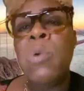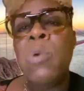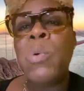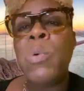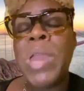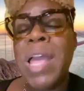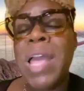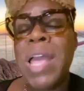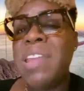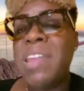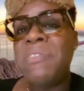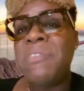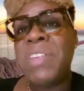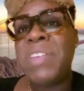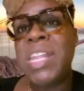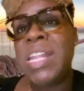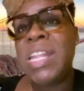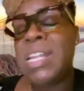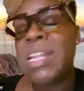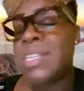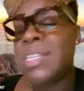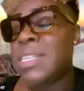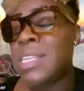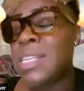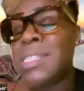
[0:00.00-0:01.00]
We are living
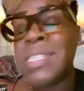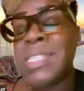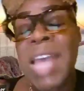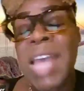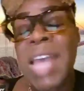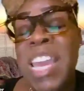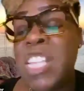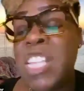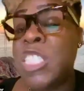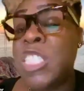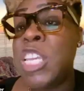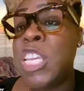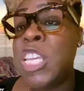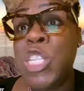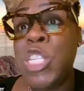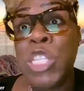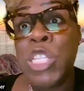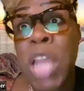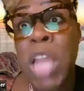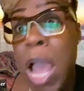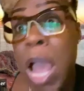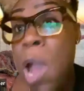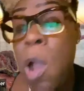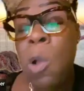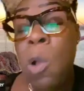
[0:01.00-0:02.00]
in a society
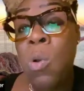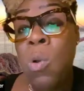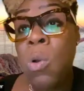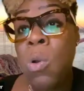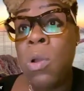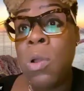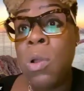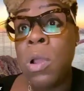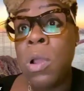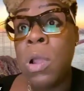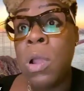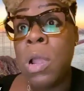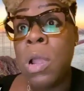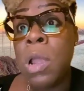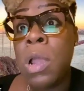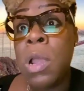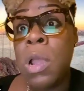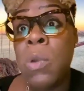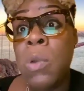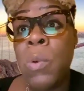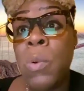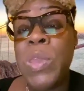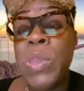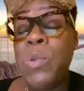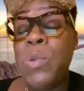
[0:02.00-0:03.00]
now
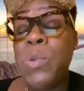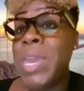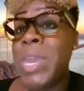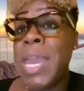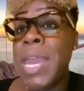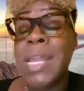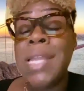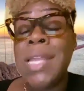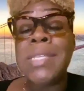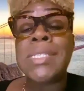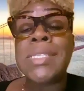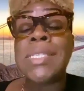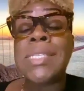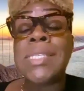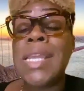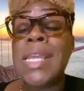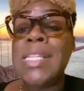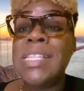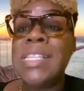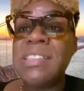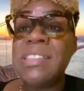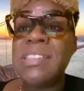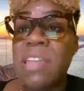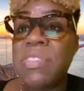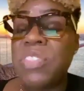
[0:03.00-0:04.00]
where you cannot
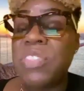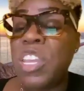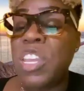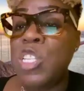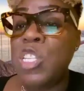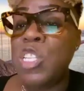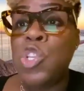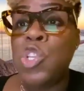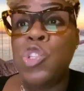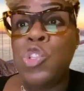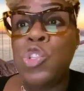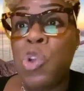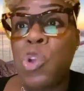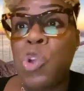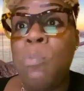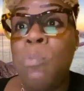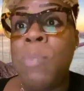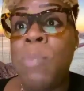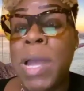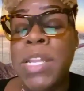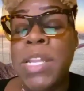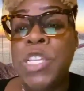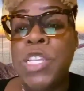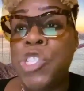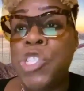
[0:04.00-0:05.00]
say nothing to
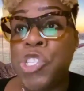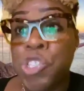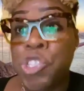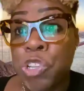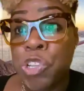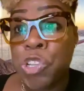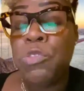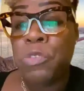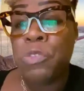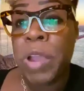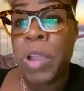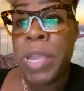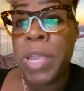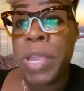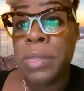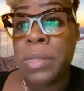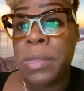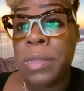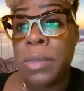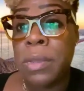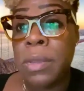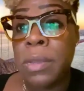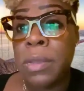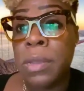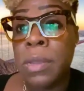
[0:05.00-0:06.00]
nobody's
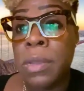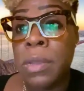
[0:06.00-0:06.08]
children.